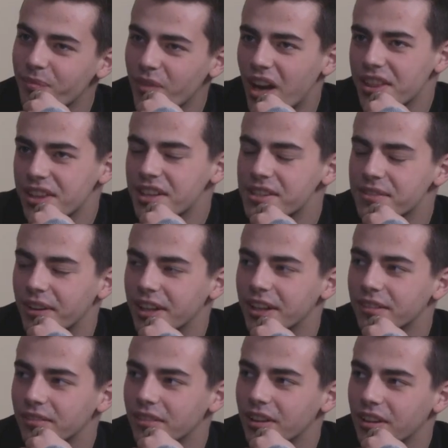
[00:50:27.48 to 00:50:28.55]
I think it's funny.
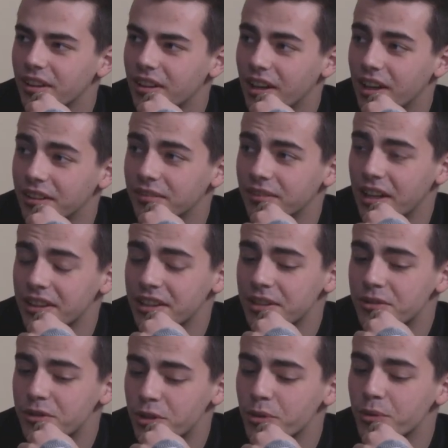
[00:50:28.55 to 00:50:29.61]
And
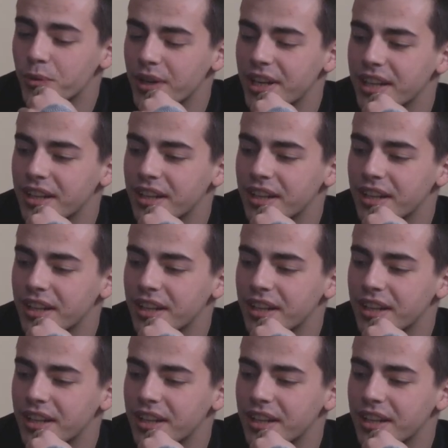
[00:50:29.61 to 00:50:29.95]
they're two really